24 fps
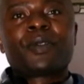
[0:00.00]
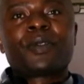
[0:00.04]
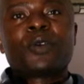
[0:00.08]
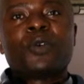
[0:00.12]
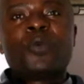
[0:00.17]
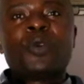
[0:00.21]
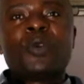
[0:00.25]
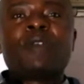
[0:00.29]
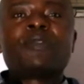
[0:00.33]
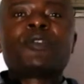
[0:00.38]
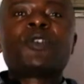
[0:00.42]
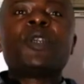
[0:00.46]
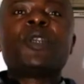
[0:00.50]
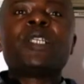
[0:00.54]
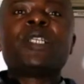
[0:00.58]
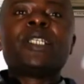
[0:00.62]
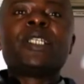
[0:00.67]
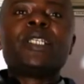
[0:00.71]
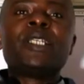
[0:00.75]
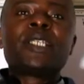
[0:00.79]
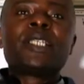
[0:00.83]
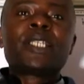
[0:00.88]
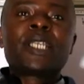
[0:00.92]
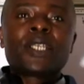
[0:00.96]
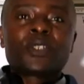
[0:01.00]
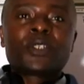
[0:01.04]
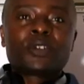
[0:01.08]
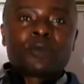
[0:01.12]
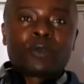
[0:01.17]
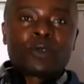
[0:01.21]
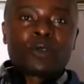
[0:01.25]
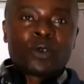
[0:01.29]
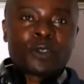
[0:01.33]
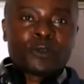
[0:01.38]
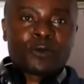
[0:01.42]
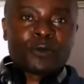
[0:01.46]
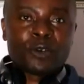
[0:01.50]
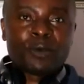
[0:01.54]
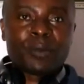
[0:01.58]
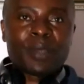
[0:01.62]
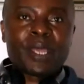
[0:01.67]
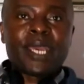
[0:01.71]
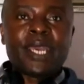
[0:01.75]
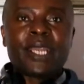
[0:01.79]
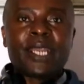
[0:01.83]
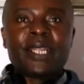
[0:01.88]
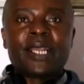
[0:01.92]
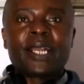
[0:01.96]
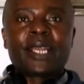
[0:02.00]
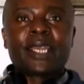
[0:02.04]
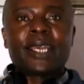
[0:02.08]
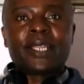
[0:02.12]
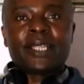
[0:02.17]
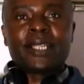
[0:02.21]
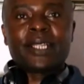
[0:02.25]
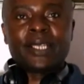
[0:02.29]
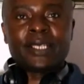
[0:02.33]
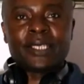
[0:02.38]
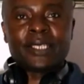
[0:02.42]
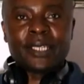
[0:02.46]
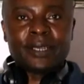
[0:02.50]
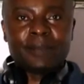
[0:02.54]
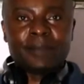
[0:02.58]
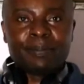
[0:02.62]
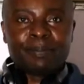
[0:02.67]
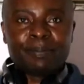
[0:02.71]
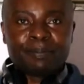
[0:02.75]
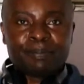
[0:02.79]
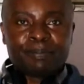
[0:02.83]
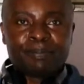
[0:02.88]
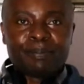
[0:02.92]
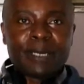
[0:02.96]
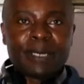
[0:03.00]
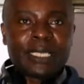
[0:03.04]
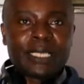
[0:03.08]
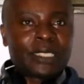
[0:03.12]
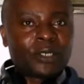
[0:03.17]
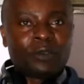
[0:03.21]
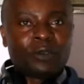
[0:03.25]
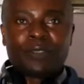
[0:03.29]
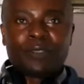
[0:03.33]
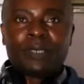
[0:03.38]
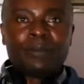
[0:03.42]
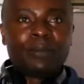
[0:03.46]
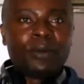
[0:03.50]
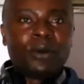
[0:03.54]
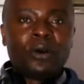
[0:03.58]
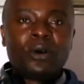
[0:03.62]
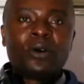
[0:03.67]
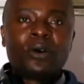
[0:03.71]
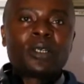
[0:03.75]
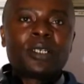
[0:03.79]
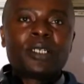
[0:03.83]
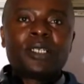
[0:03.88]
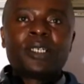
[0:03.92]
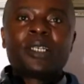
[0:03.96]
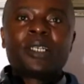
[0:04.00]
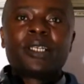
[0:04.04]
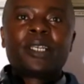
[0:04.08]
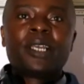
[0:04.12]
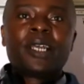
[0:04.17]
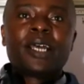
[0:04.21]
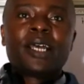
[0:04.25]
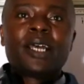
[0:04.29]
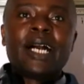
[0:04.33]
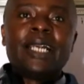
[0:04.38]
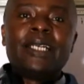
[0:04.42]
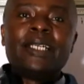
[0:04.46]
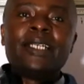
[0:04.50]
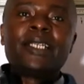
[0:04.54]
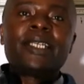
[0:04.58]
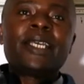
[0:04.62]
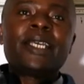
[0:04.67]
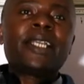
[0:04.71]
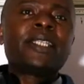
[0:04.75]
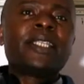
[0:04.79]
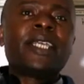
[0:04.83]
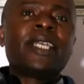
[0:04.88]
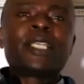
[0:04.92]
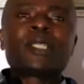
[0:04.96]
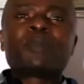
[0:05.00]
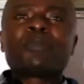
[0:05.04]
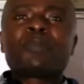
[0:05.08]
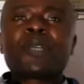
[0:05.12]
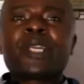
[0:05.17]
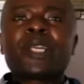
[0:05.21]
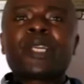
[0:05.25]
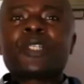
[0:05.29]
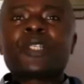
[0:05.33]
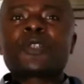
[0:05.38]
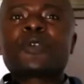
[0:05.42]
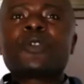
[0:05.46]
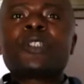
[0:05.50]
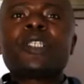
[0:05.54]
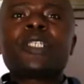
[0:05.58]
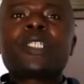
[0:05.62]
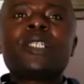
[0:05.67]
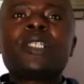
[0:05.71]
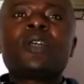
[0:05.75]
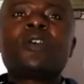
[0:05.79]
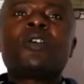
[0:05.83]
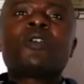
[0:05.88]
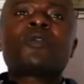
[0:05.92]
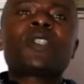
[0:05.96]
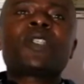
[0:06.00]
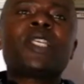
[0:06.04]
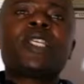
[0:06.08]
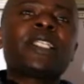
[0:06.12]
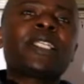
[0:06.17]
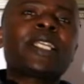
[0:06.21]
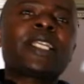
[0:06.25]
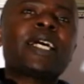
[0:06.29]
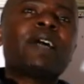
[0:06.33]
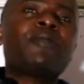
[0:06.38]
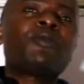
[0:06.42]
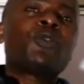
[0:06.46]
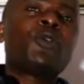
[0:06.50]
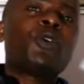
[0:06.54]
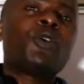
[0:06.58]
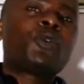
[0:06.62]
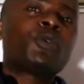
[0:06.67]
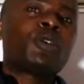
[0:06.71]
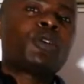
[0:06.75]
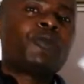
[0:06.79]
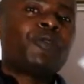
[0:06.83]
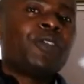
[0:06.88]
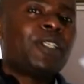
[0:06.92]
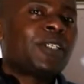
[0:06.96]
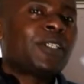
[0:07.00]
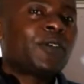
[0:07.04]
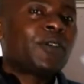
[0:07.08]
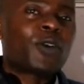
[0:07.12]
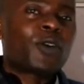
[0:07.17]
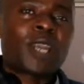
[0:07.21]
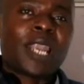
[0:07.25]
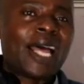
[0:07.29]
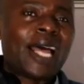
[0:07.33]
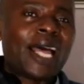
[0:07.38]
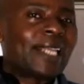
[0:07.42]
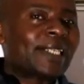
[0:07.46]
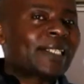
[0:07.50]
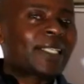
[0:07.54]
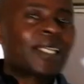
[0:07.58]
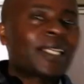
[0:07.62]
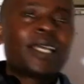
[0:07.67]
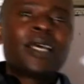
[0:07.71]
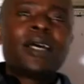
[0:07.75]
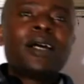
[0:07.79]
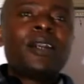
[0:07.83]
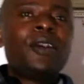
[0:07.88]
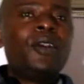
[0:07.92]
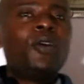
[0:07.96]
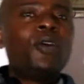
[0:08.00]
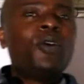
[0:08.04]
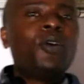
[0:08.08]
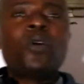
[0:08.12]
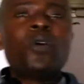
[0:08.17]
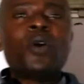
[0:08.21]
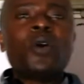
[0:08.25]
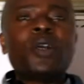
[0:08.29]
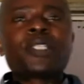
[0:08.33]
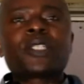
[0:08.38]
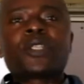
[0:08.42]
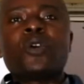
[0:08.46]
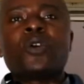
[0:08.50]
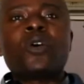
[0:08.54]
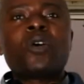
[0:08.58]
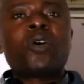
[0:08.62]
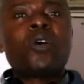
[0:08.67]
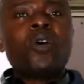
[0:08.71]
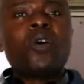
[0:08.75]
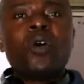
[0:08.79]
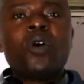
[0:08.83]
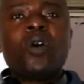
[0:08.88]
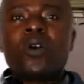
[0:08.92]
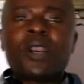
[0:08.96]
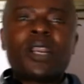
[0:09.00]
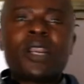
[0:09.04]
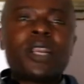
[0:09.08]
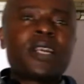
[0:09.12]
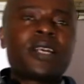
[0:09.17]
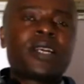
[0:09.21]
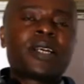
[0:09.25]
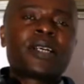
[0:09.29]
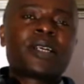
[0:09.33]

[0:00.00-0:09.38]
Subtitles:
We have students in this case, of course, from Kenya. Kenya is the mother of them all. And in Kenya, they are spread. So this thing of saying that I have to go to a physical class, no, it's long gone.